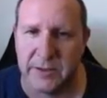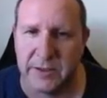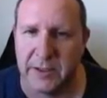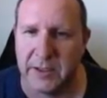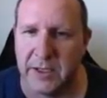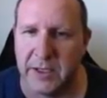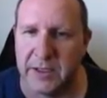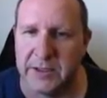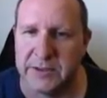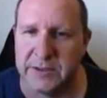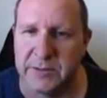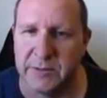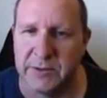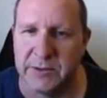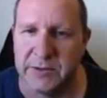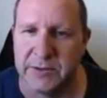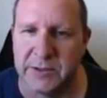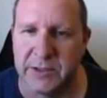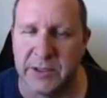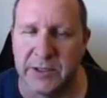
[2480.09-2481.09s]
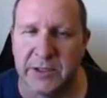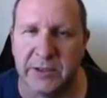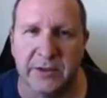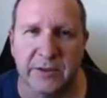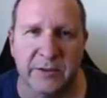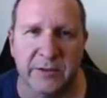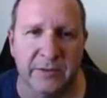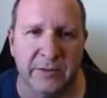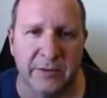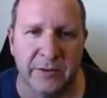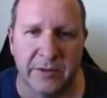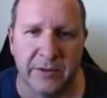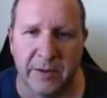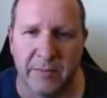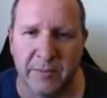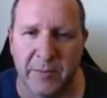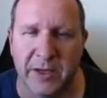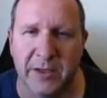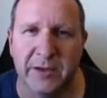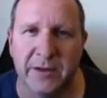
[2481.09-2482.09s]
Okay, so we just click on
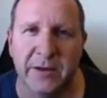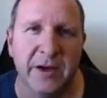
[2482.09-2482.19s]
that button,